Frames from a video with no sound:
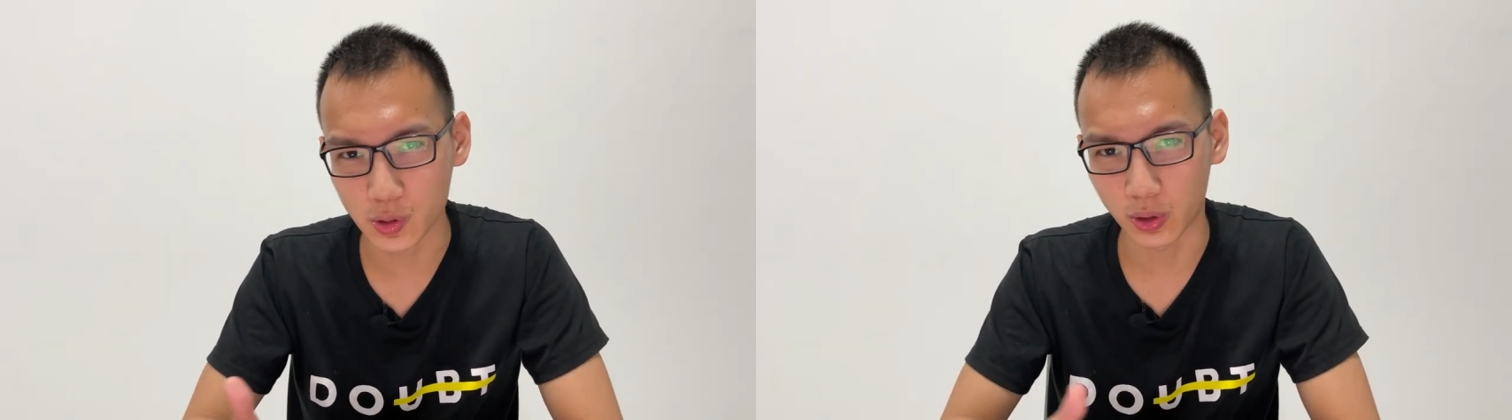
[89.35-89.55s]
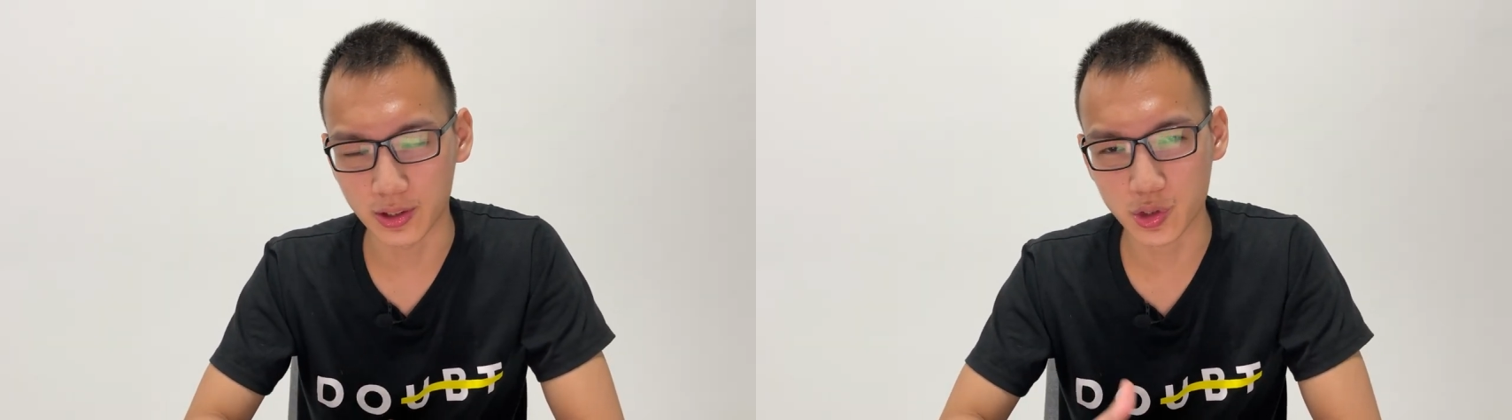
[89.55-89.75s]

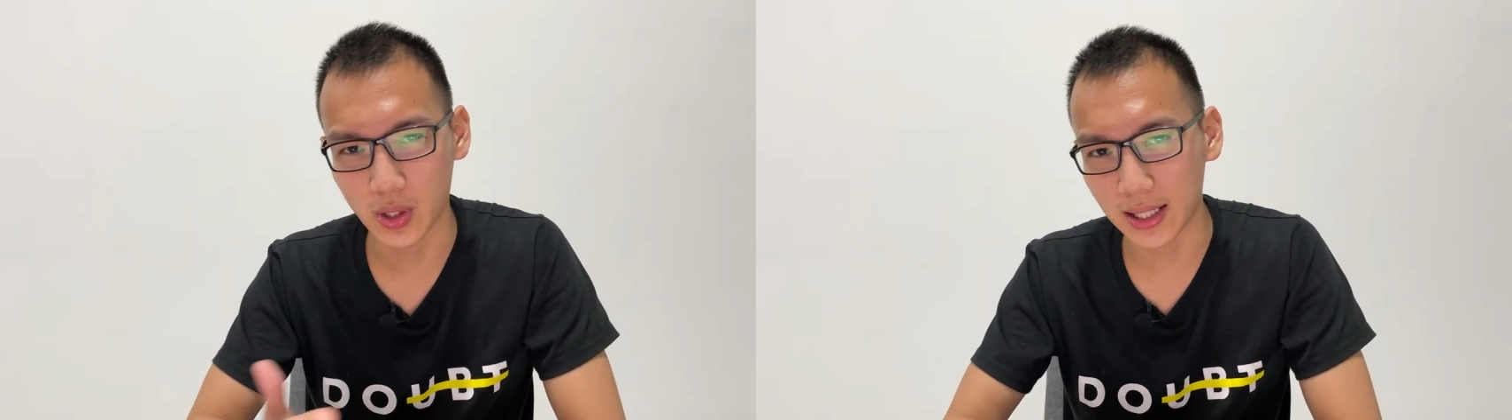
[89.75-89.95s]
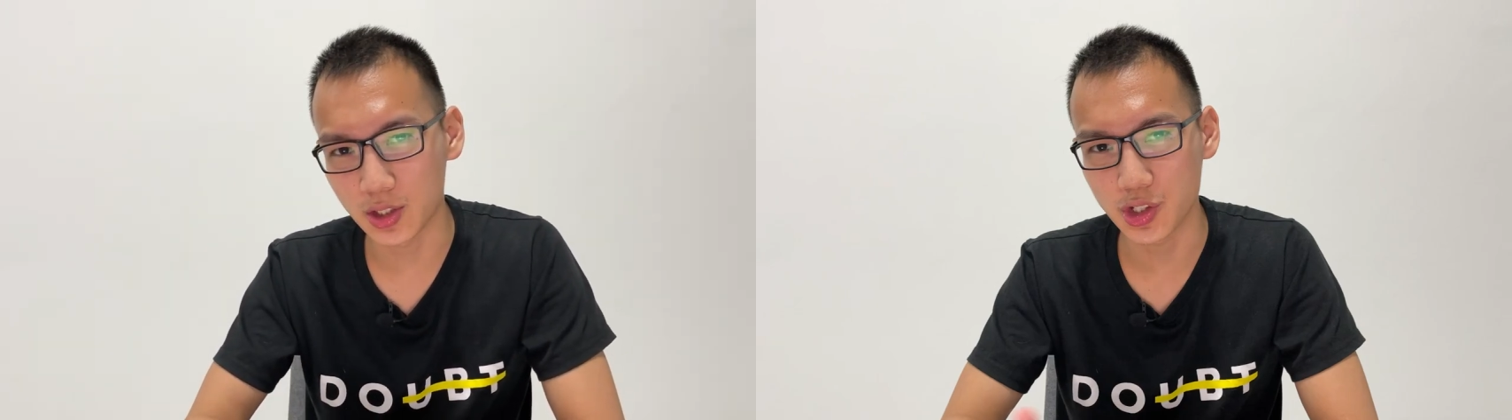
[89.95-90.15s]
or the
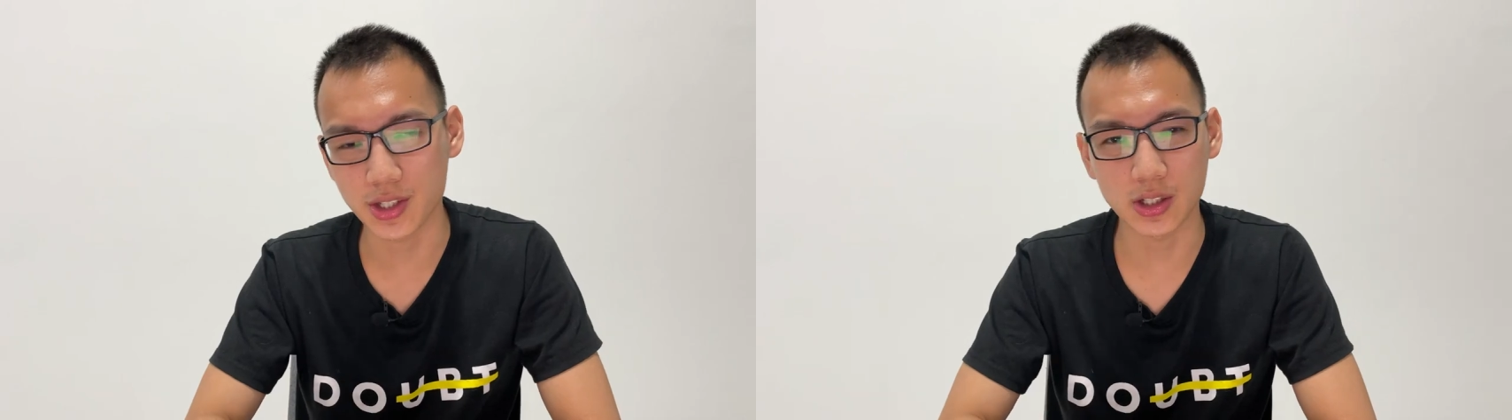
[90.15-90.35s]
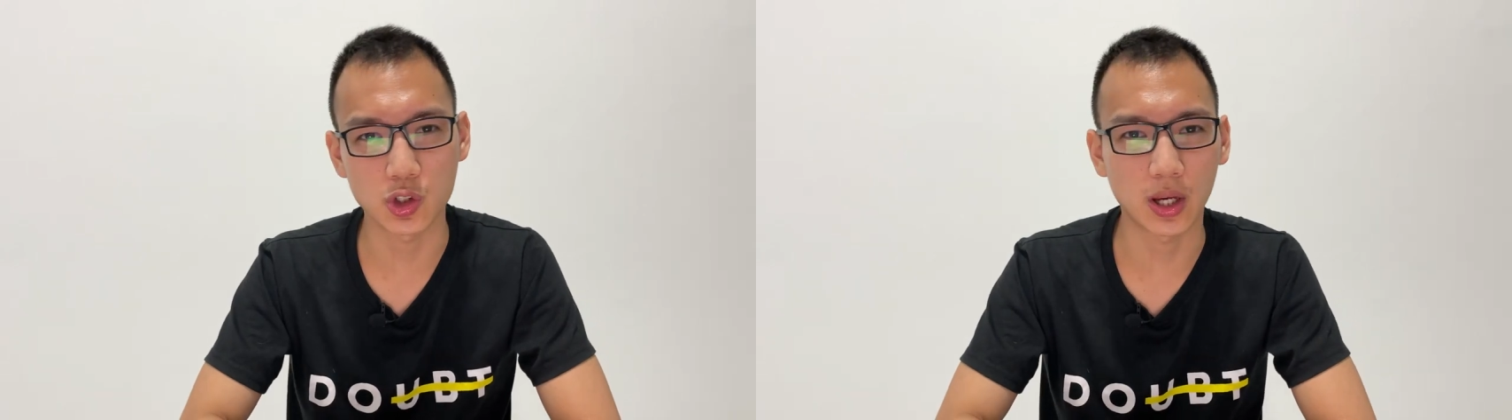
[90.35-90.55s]

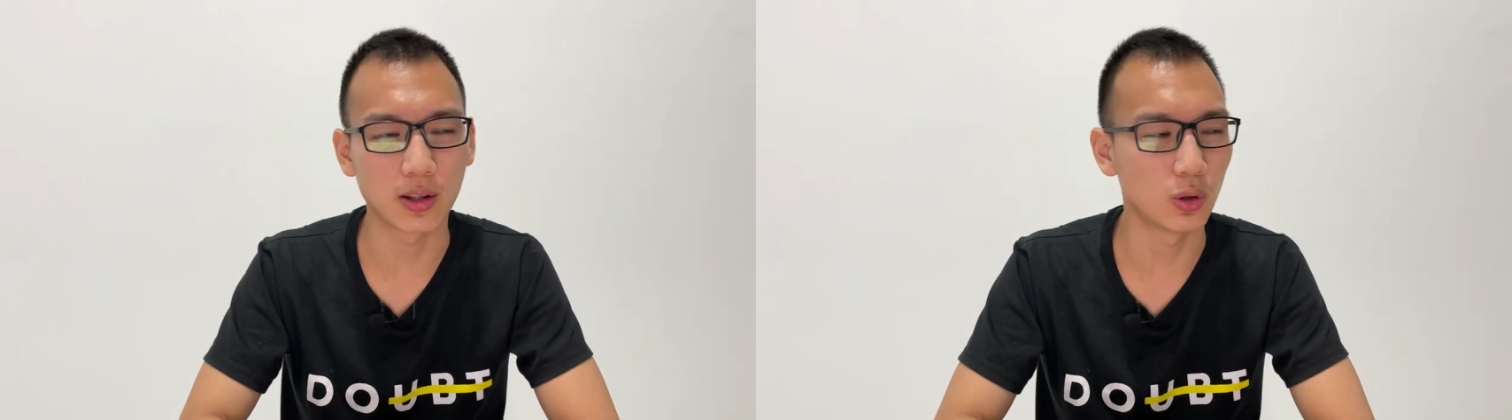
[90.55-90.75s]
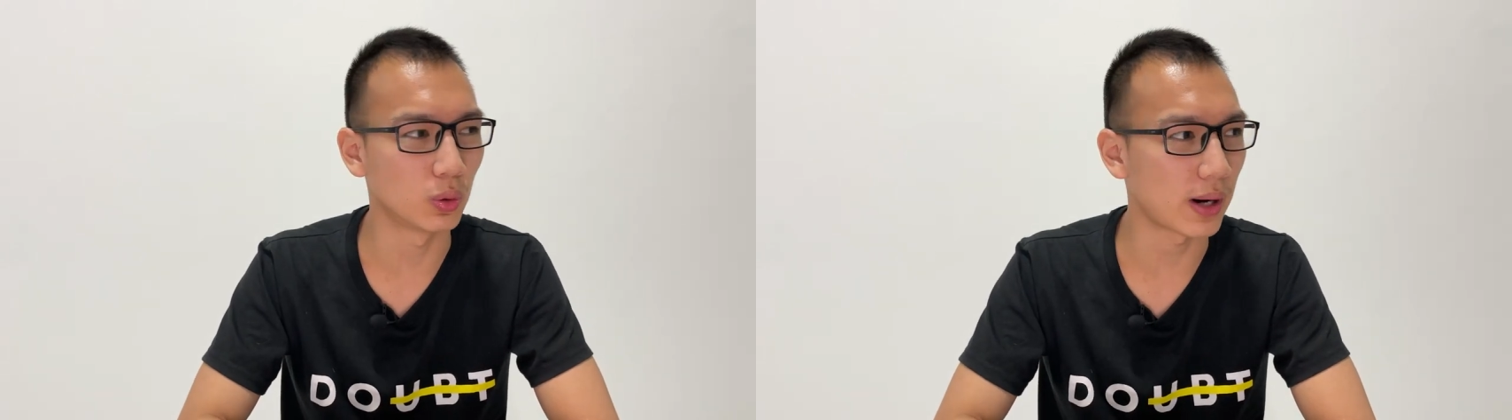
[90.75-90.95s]
strategies that you
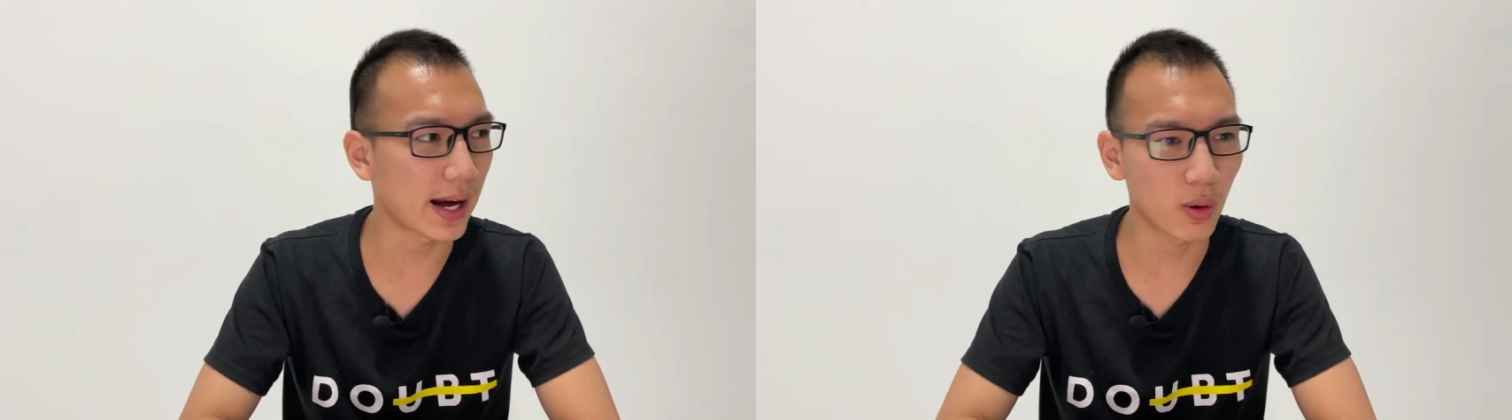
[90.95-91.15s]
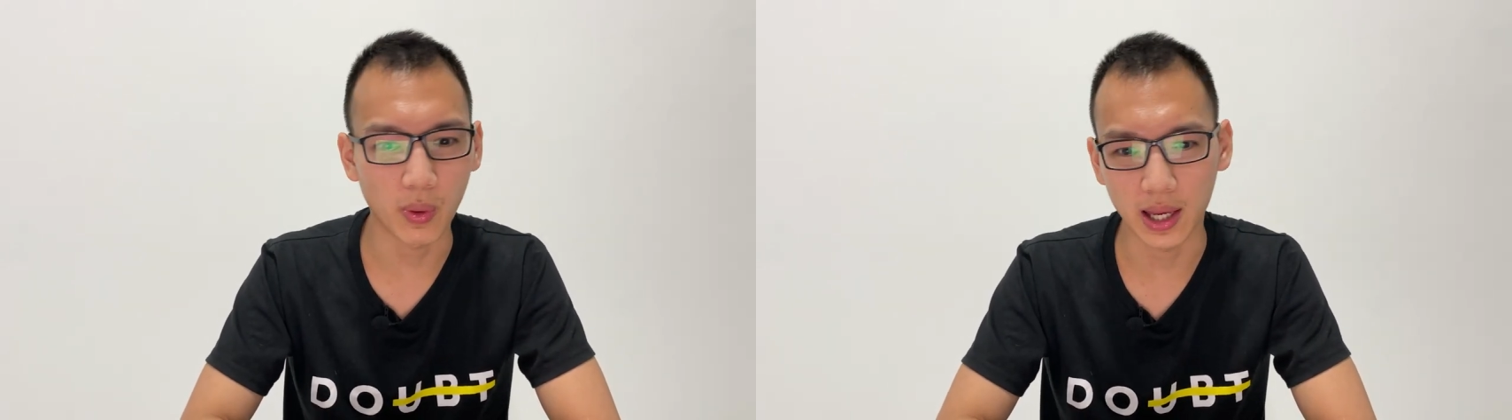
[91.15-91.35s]
can do
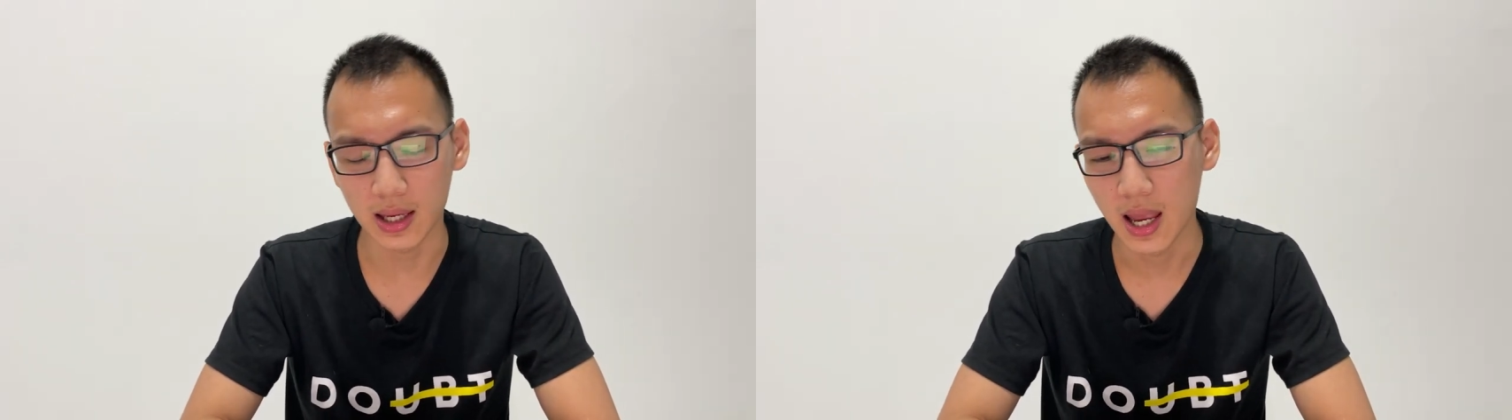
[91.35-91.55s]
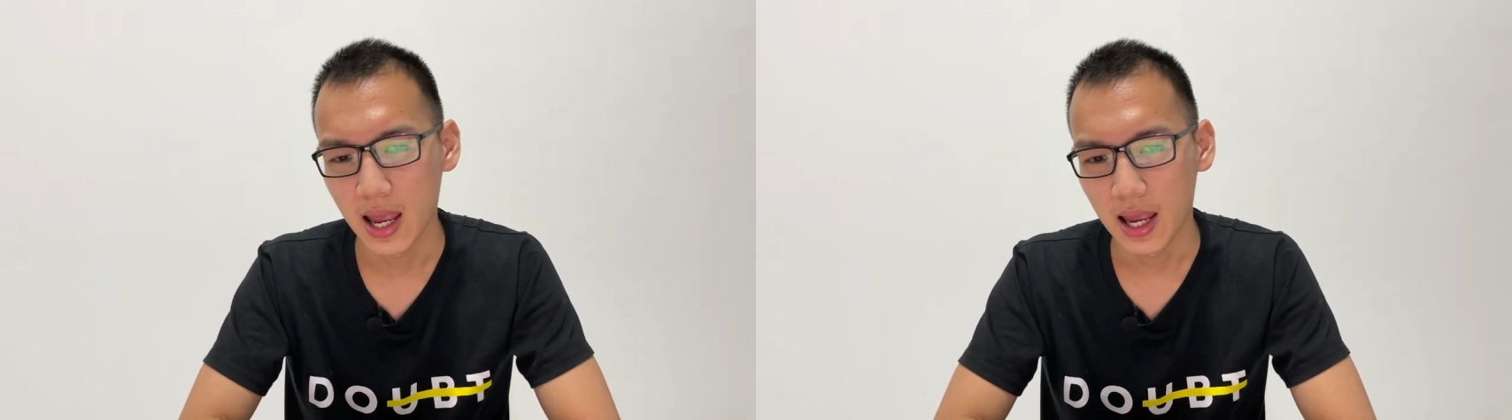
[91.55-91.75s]
right away,